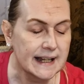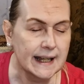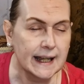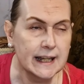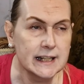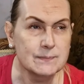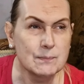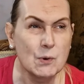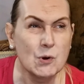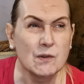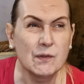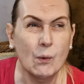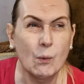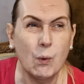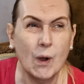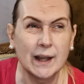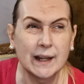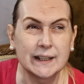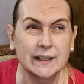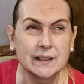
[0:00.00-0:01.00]
it's more of a
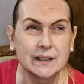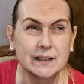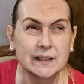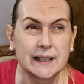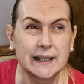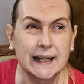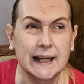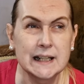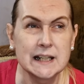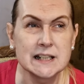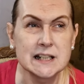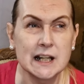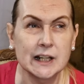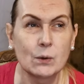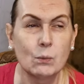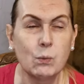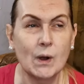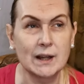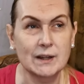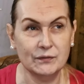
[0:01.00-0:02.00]
white, it is like
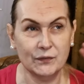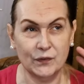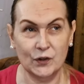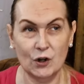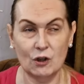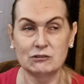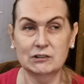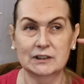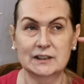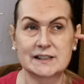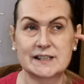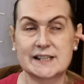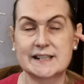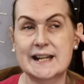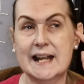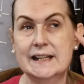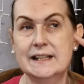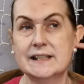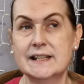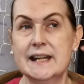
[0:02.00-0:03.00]
a white floral
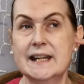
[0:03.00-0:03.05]
scent.